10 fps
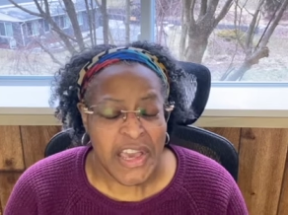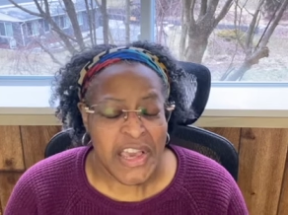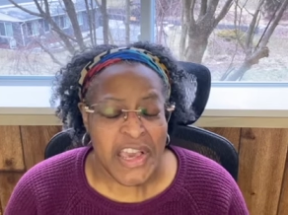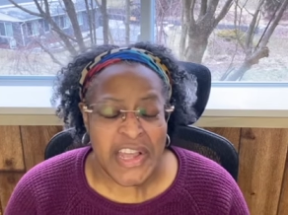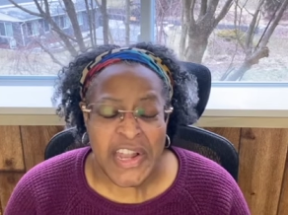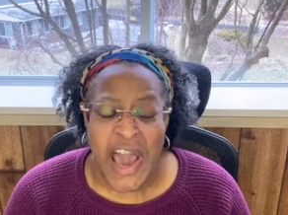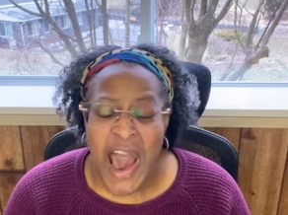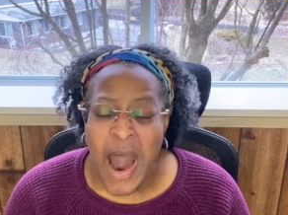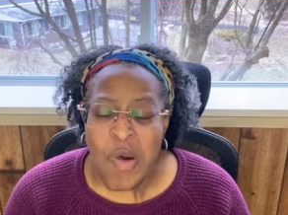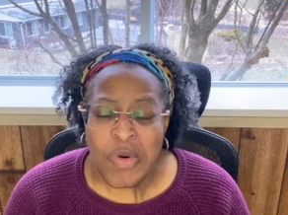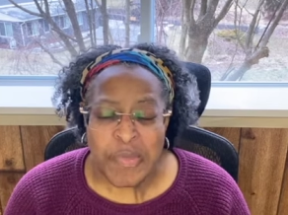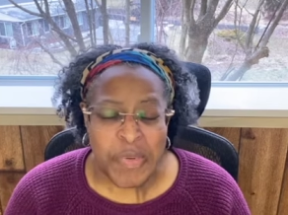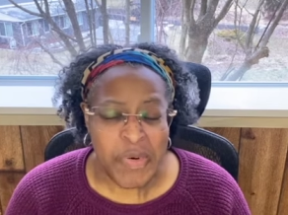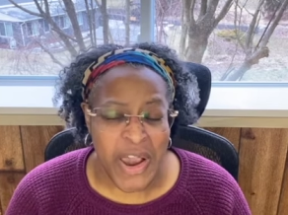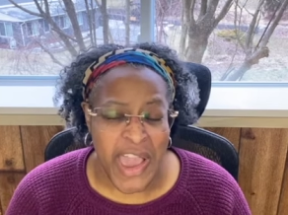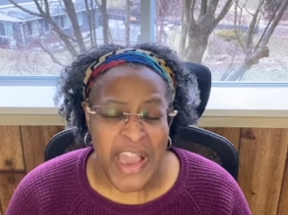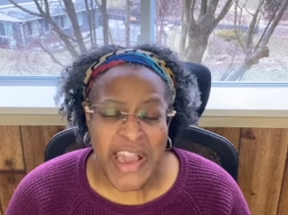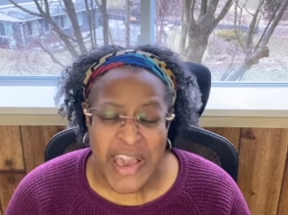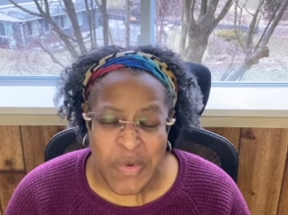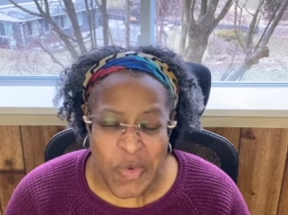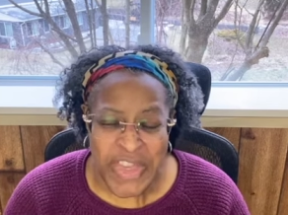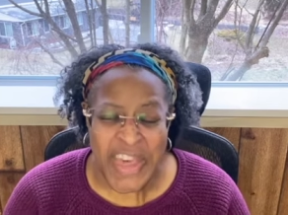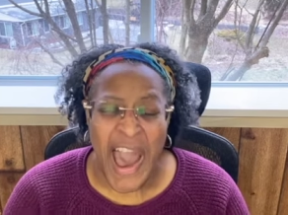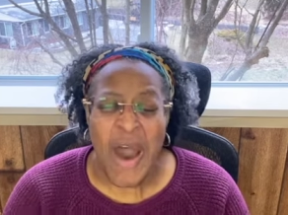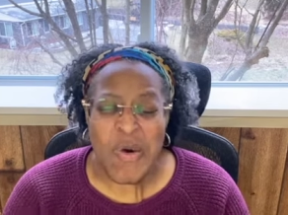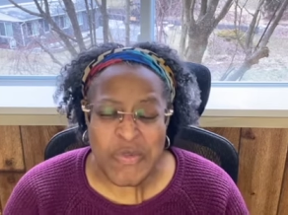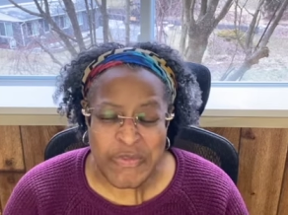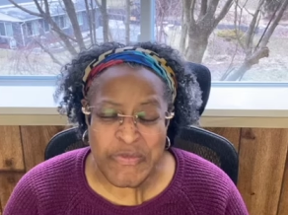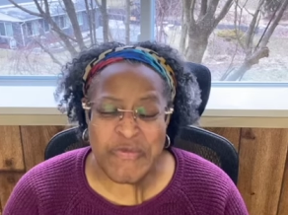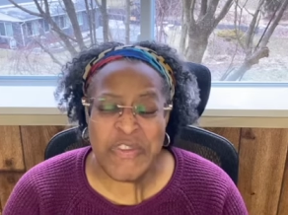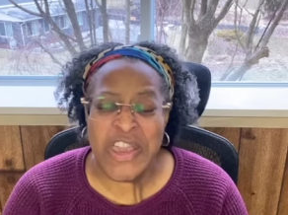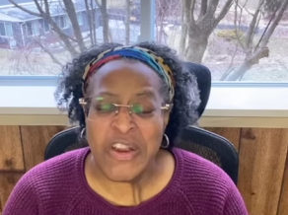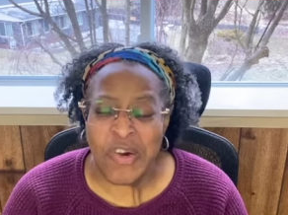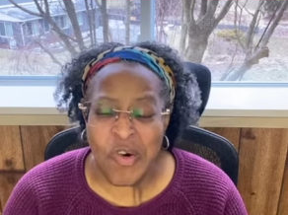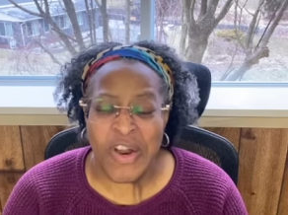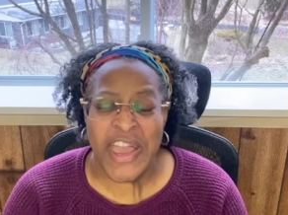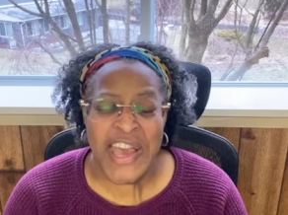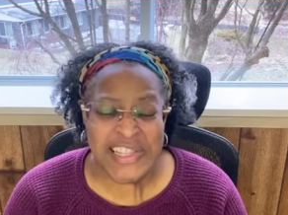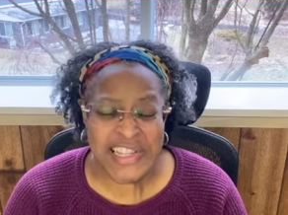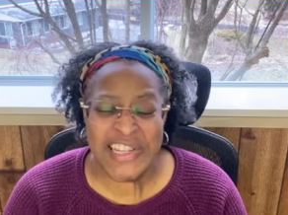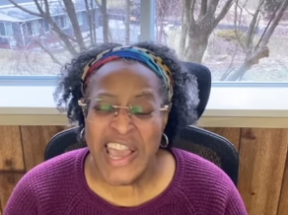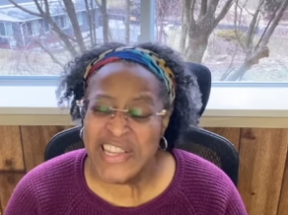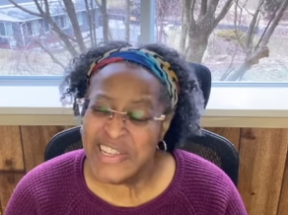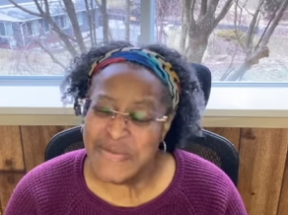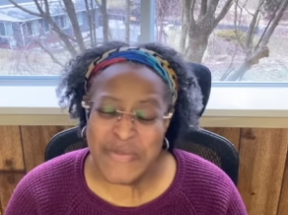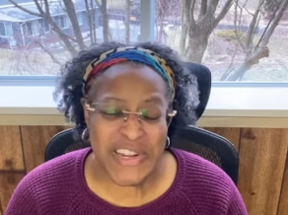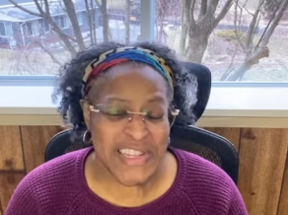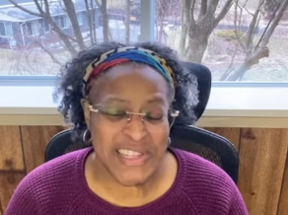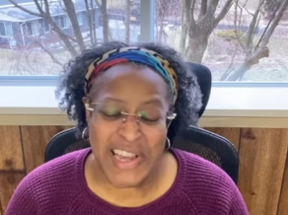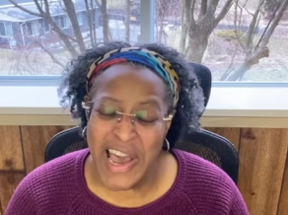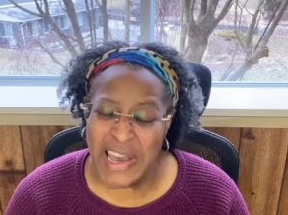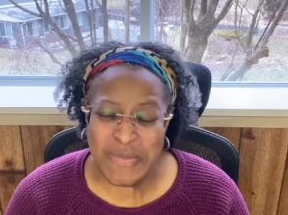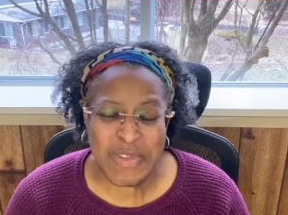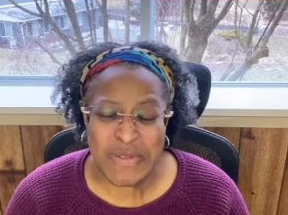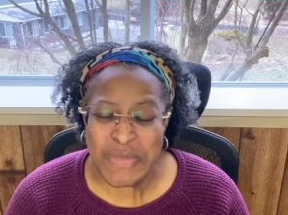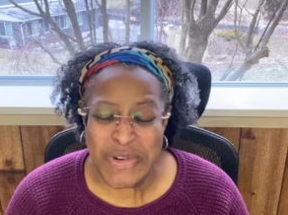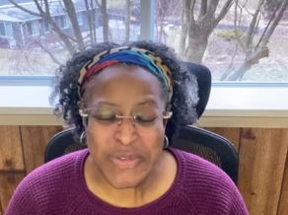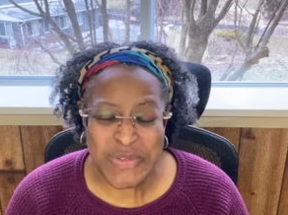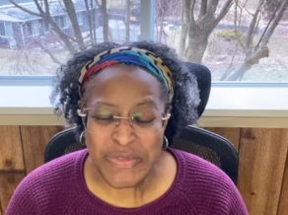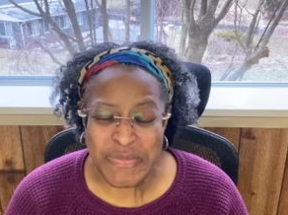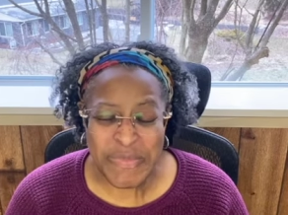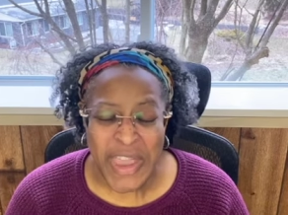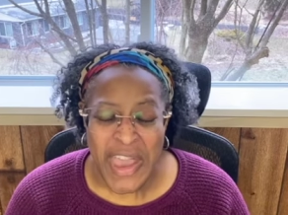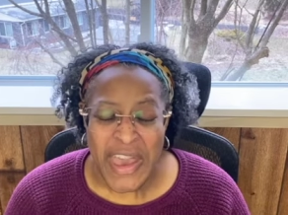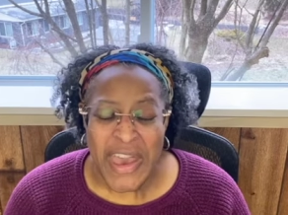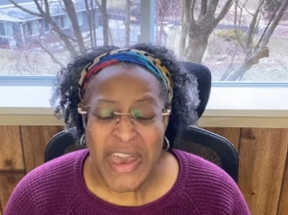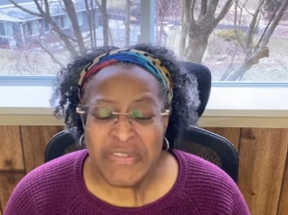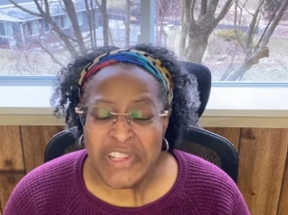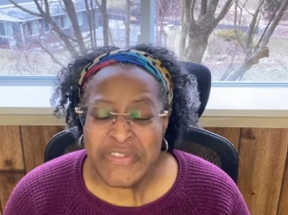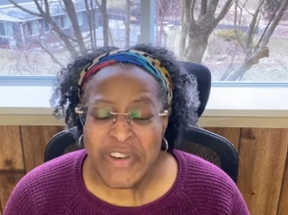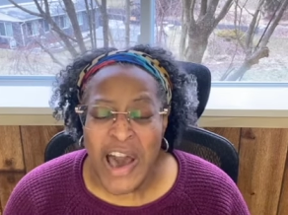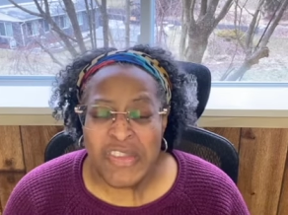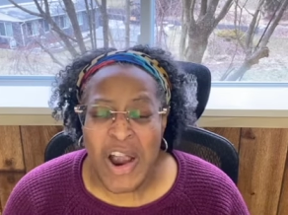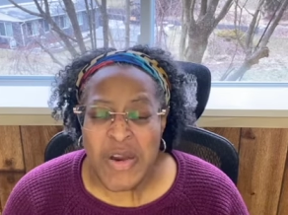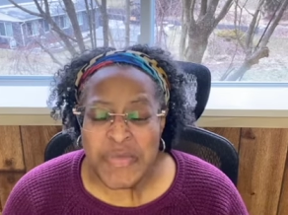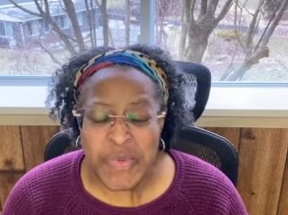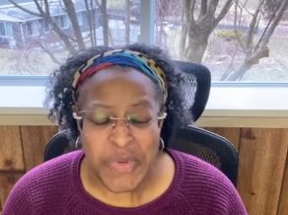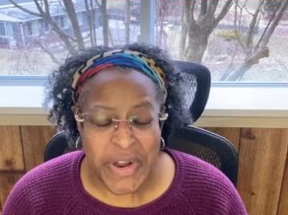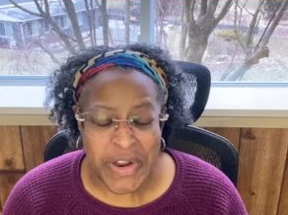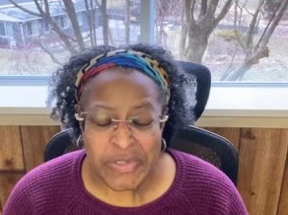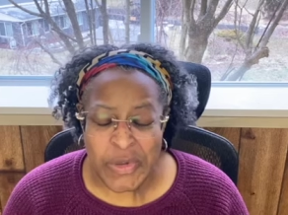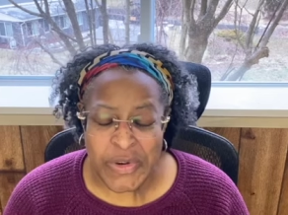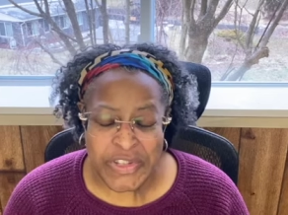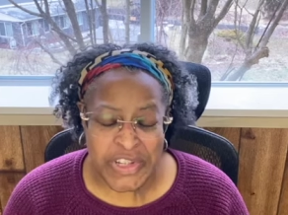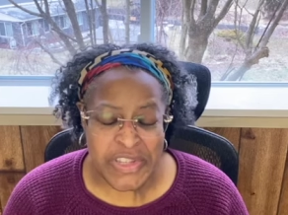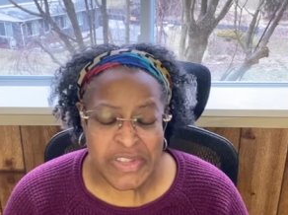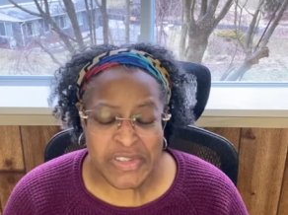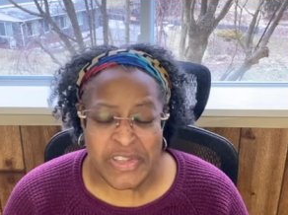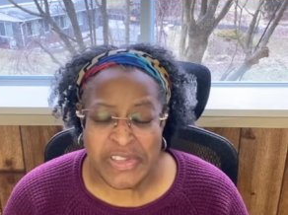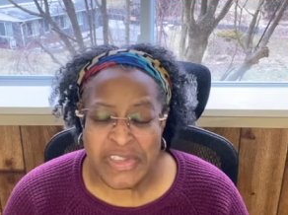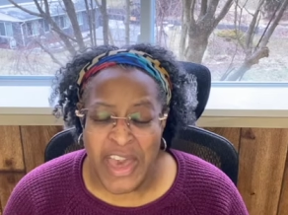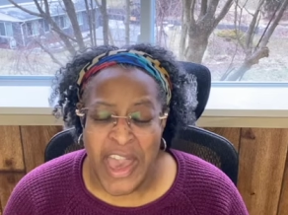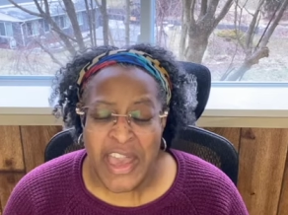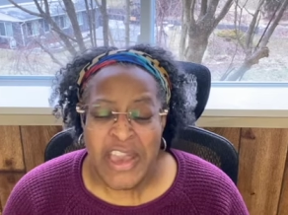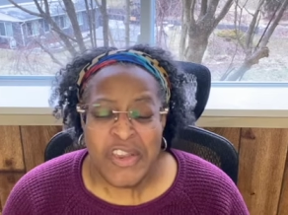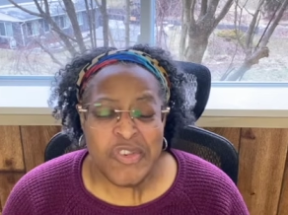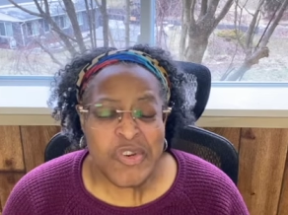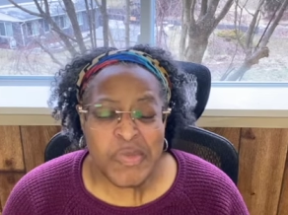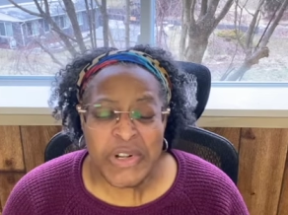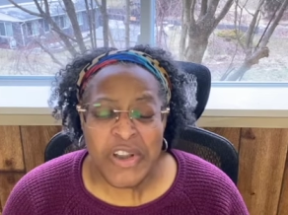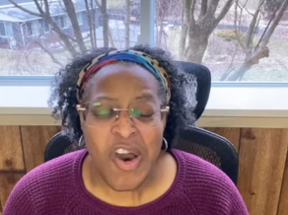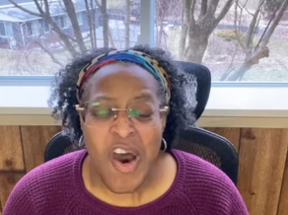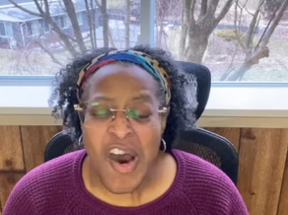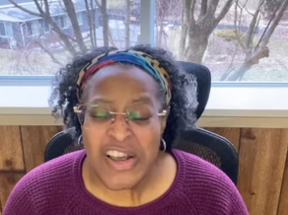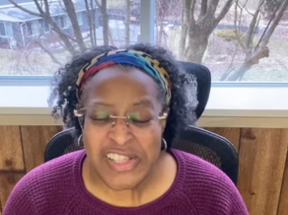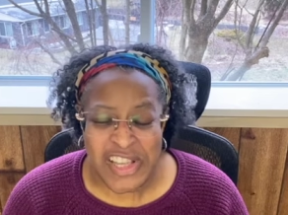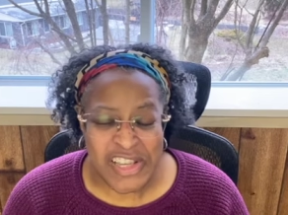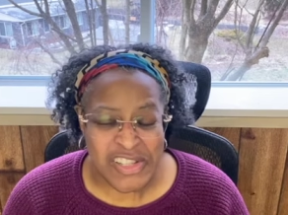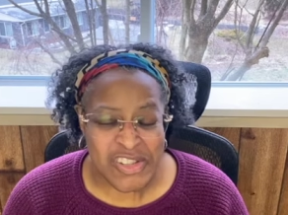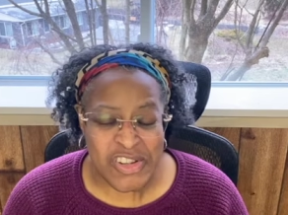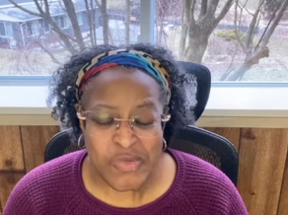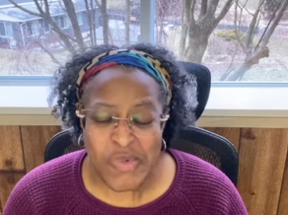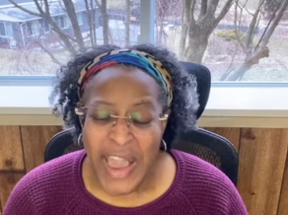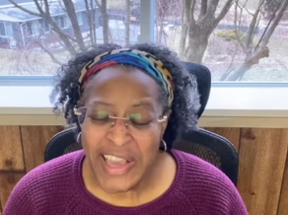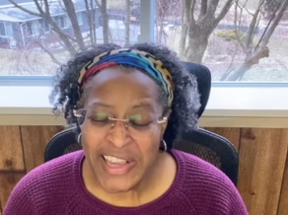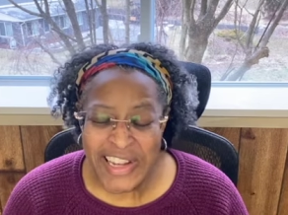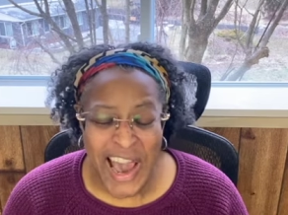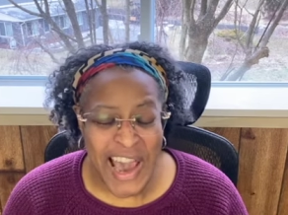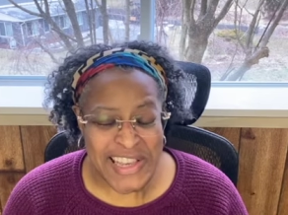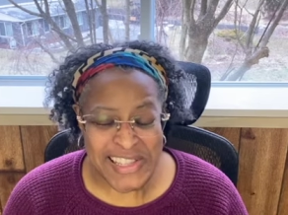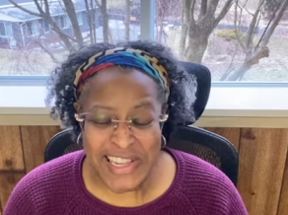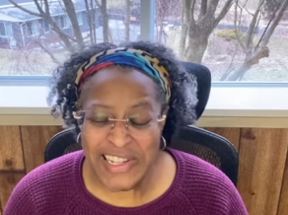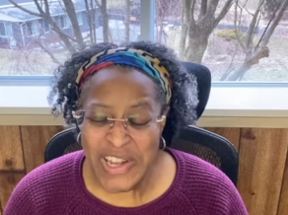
in our praying and without fear or hesitation when it's time to move. Heavenly Father, our prayer, Lord Jesus, is that you would cause us to recognize and